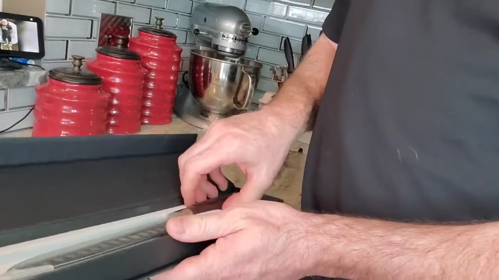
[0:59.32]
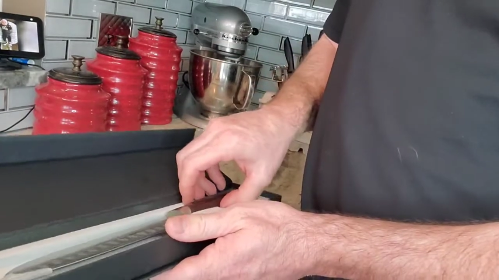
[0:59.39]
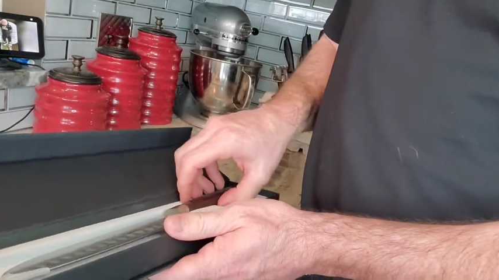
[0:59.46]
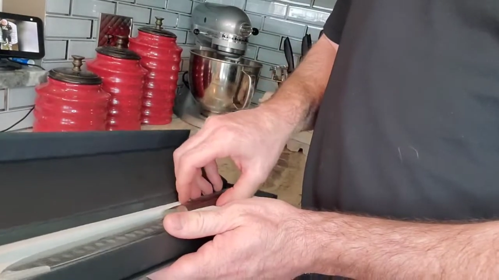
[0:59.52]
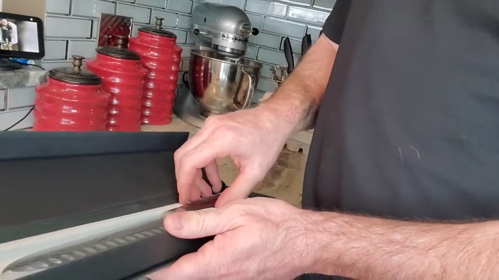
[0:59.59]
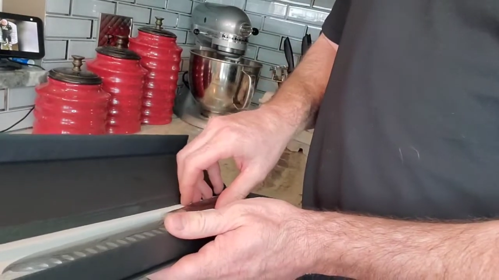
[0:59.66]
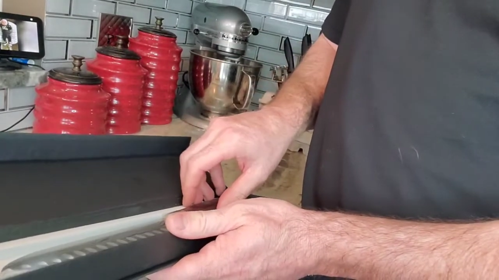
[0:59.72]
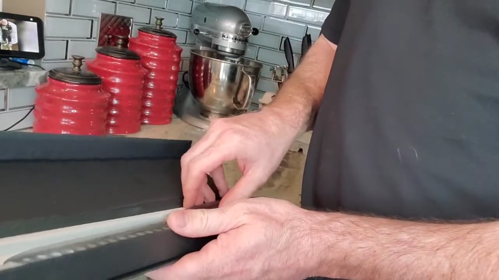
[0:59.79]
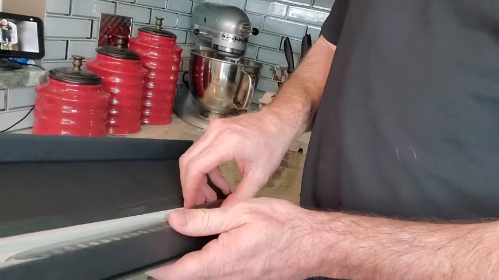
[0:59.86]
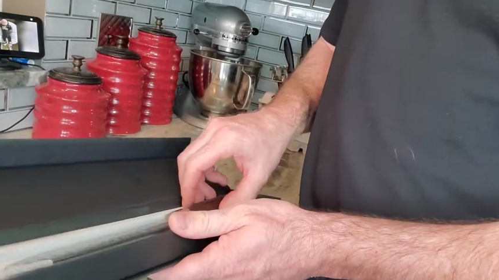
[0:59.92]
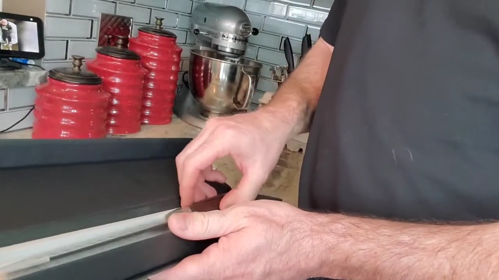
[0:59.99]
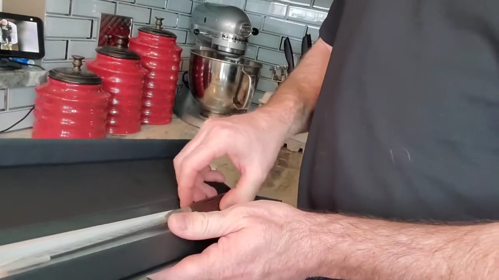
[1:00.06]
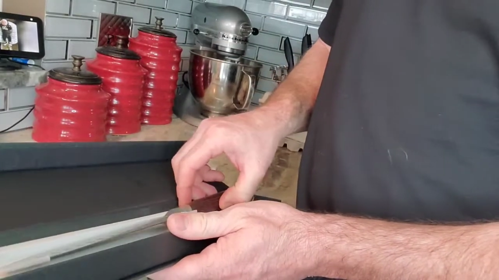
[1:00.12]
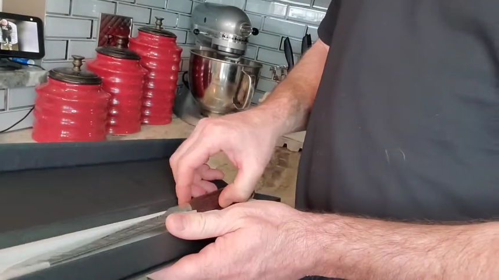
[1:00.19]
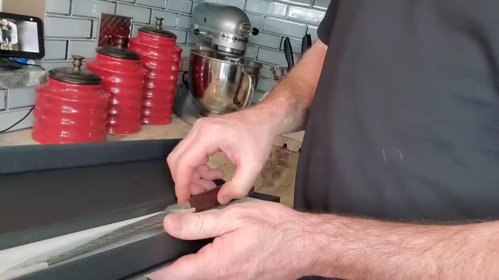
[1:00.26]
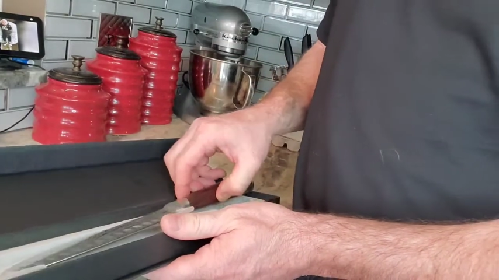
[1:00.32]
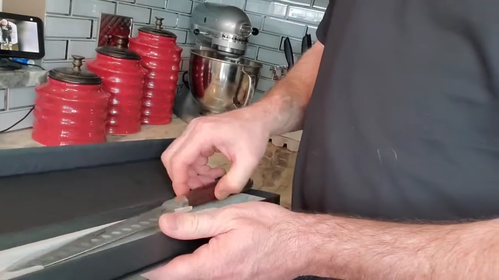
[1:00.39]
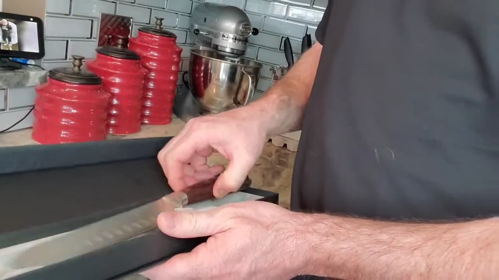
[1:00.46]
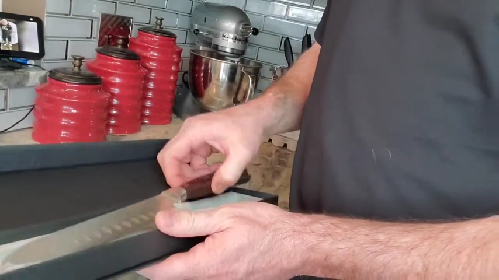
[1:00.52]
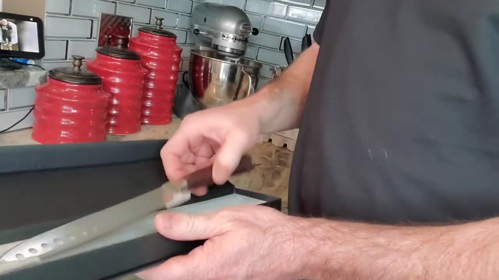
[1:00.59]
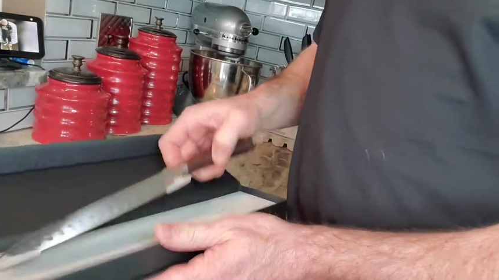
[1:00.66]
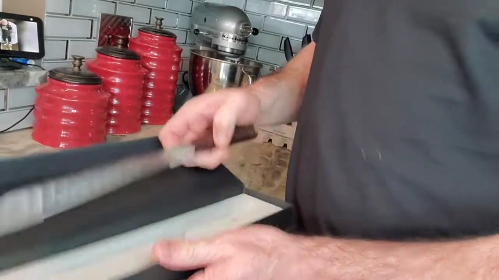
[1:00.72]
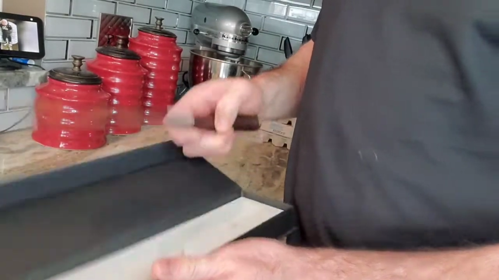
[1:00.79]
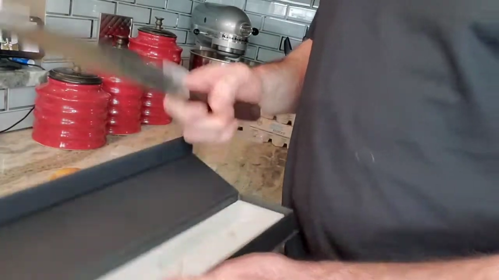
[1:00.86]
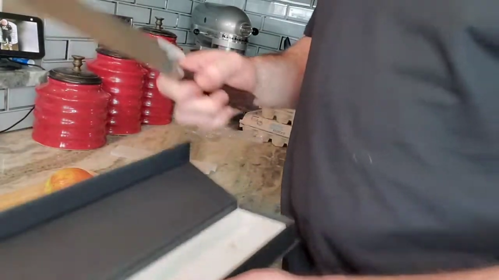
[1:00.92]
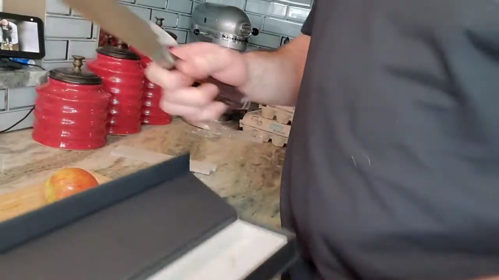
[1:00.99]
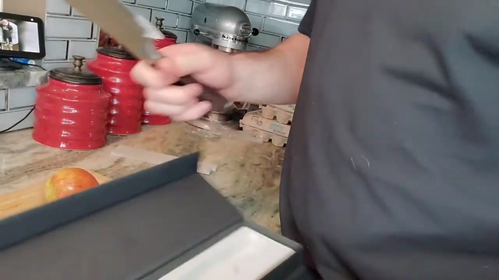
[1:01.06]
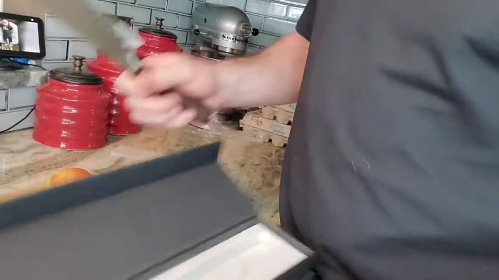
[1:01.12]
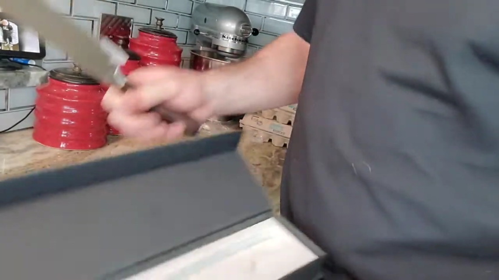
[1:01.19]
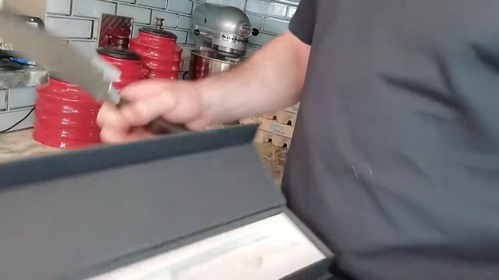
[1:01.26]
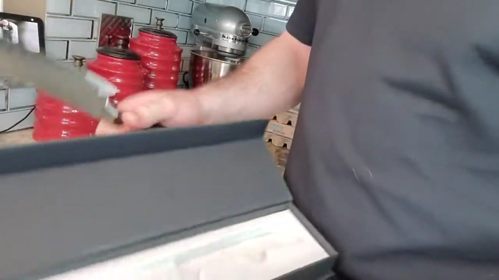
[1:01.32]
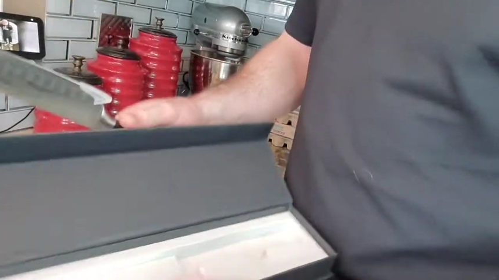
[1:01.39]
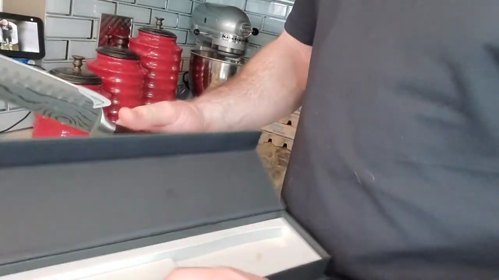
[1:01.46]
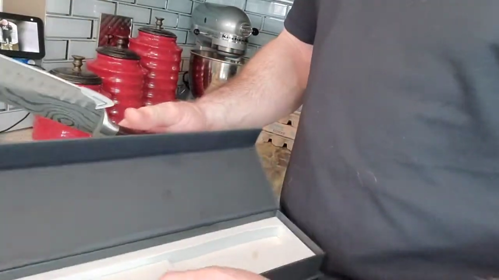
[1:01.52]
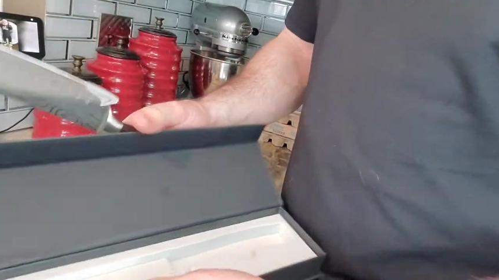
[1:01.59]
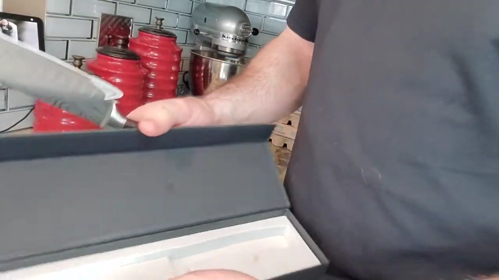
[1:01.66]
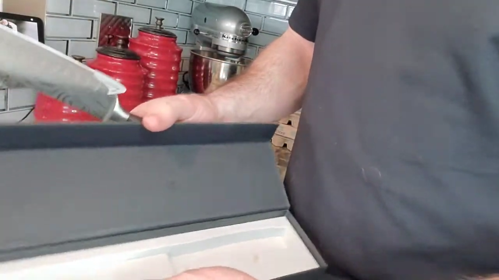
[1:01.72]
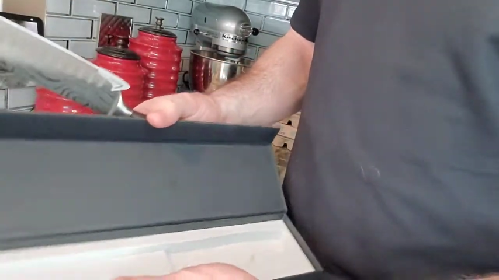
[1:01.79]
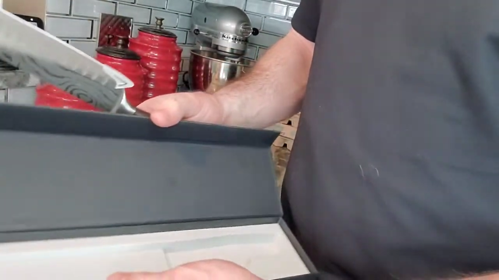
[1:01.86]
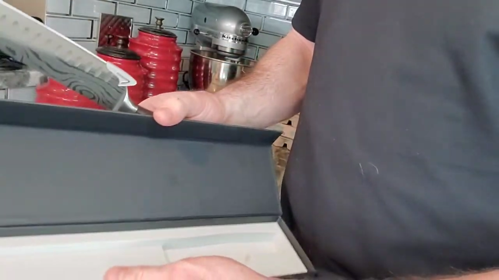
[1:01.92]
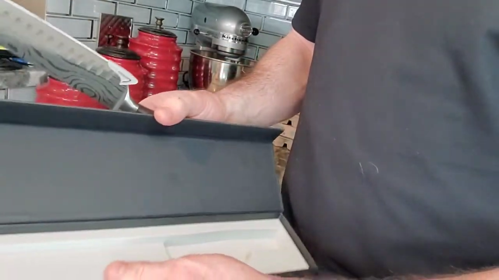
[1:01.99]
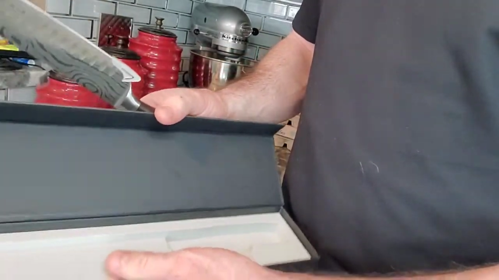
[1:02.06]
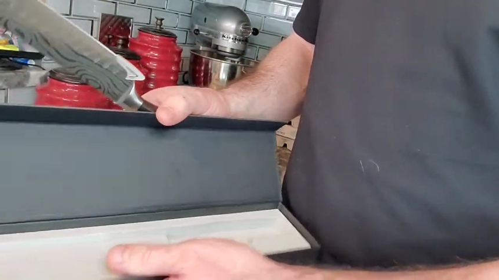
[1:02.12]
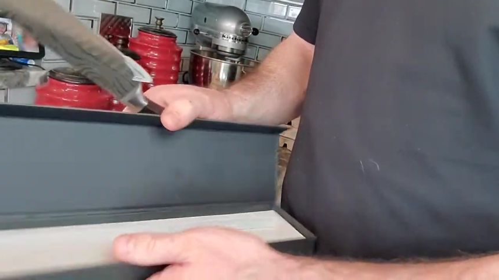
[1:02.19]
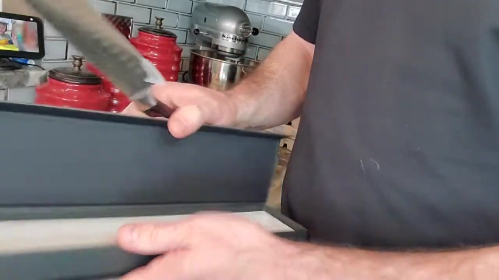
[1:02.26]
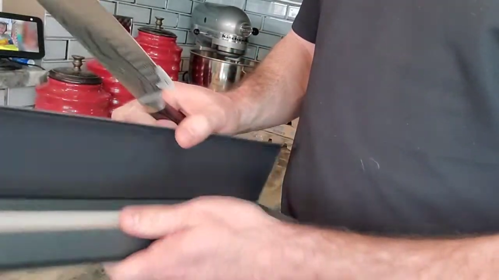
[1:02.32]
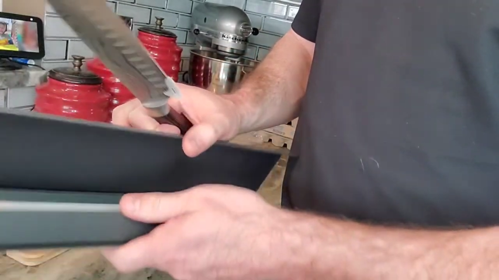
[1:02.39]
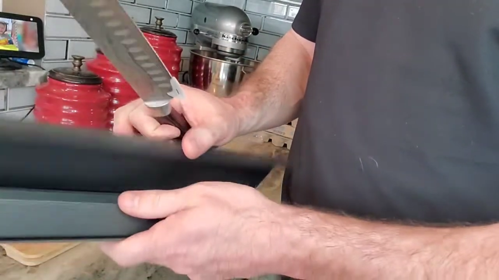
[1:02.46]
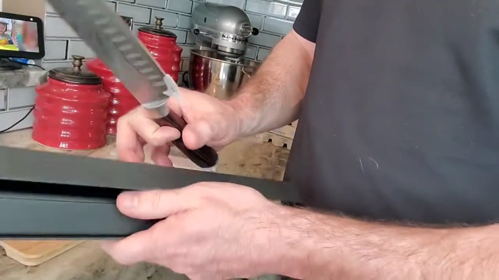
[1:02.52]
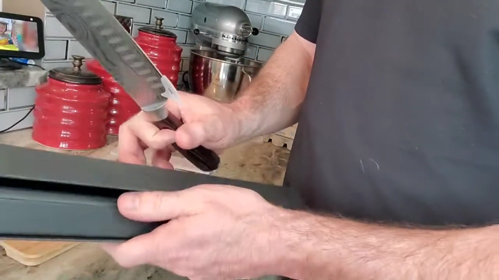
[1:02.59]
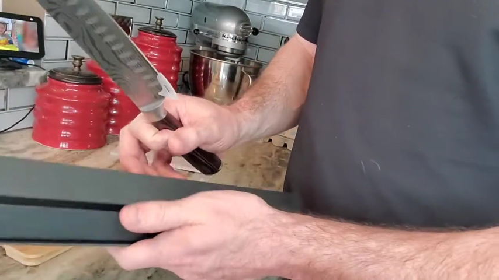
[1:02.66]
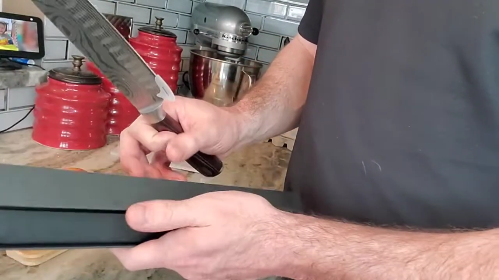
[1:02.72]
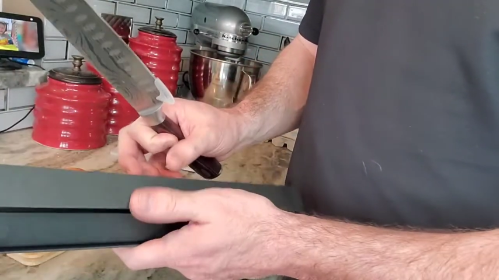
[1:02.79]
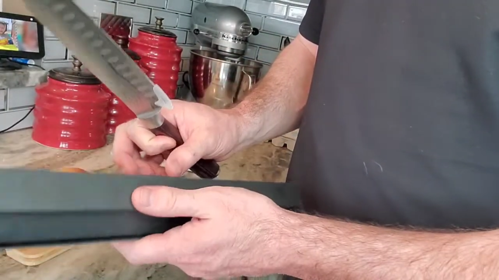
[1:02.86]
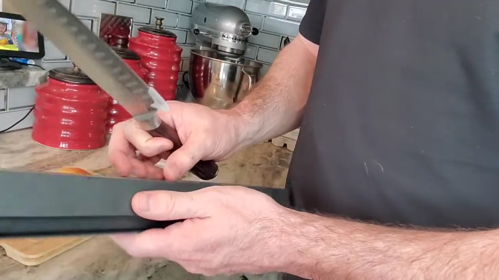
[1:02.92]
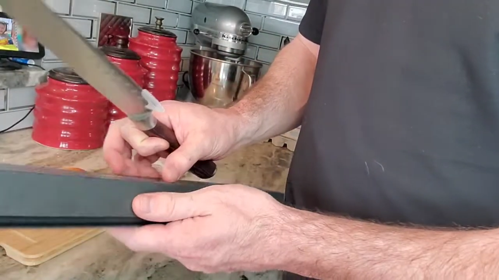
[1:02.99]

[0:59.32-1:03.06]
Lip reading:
(no speaker visible)